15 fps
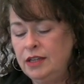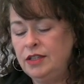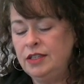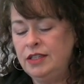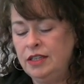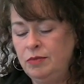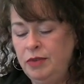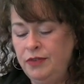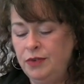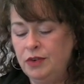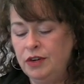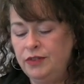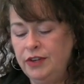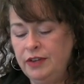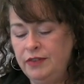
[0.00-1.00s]
I said
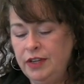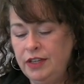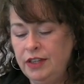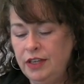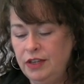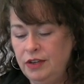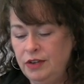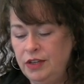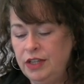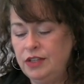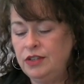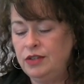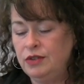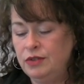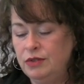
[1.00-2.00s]
before, if you have anything you
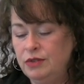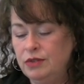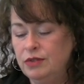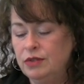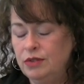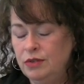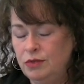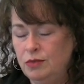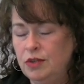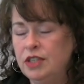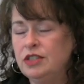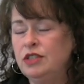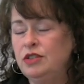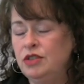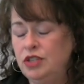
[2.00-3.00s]
need to or
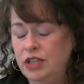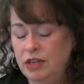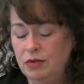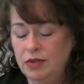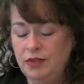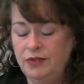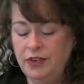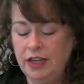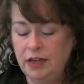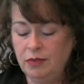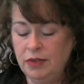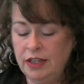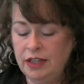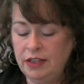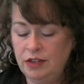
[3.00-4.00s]
want to share with
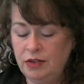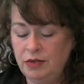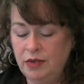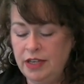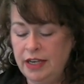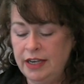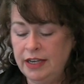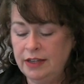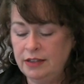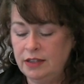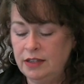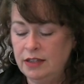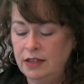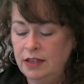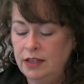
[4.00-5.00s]
family, do
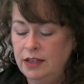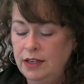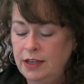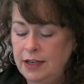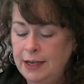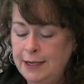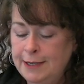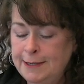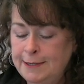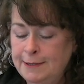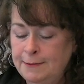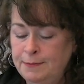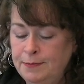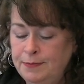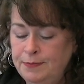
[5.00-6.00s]
that.
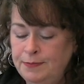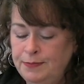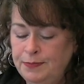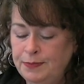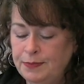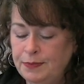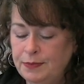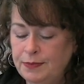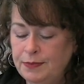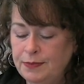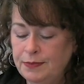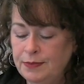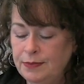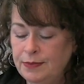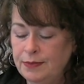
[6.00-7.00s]
I
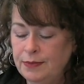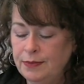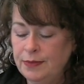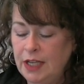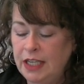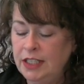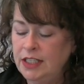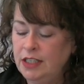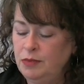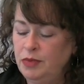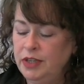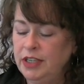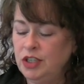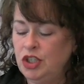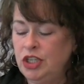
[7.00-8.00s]
did
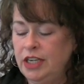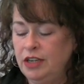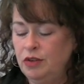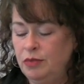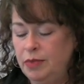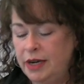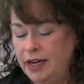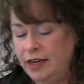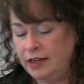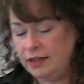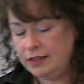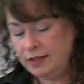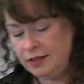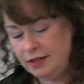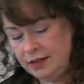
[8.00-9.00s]
bring a shadow
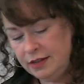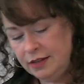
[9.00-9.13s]
box.